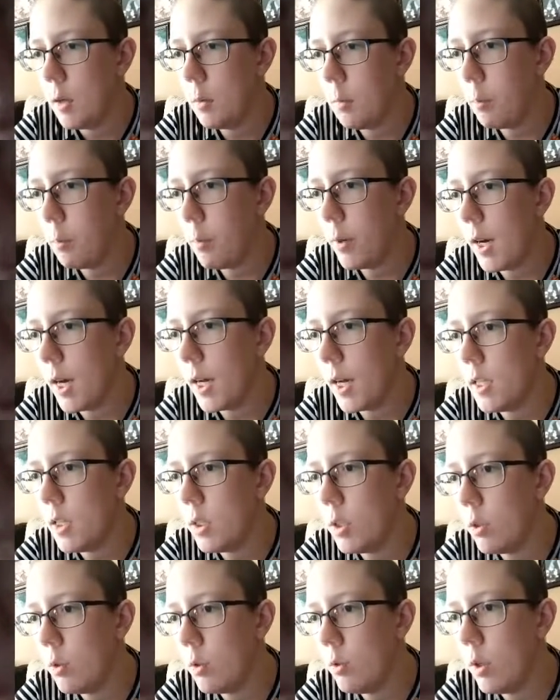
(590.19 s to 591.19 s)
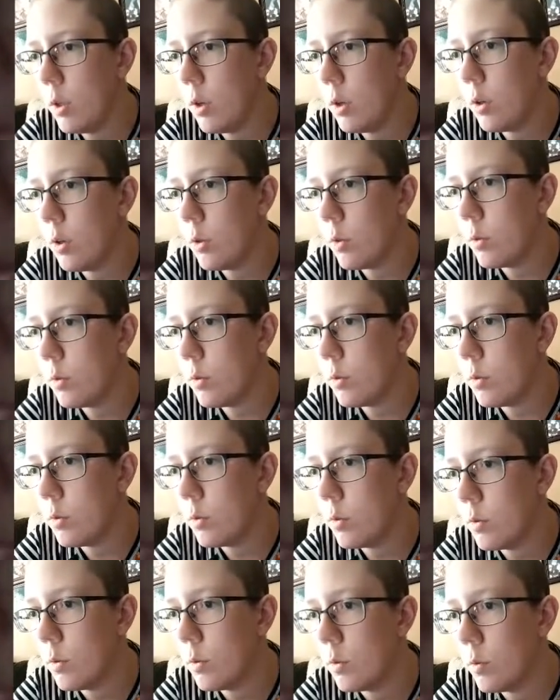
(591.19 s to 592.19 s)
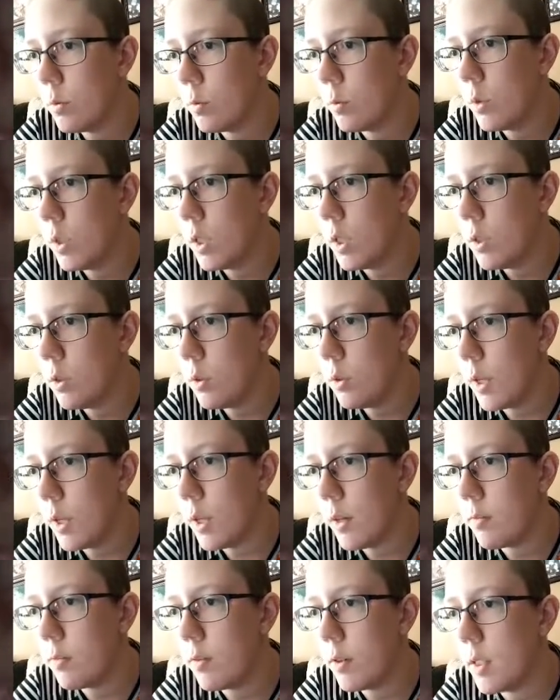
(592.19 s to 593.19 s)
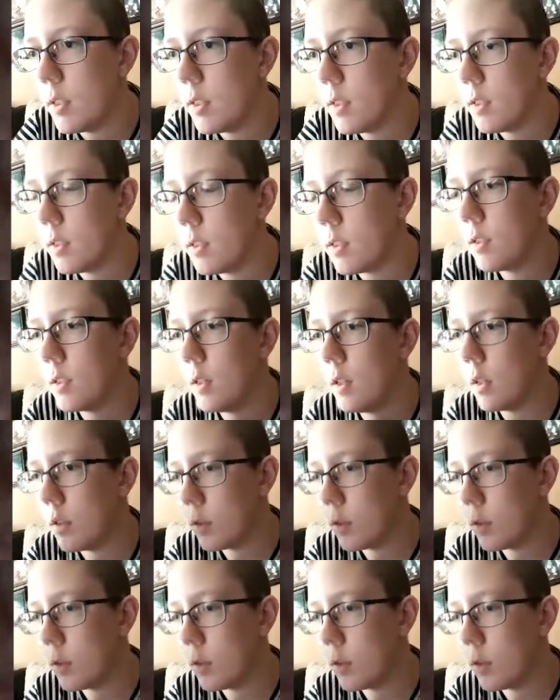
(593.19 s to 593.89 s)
but I do know we do have friends,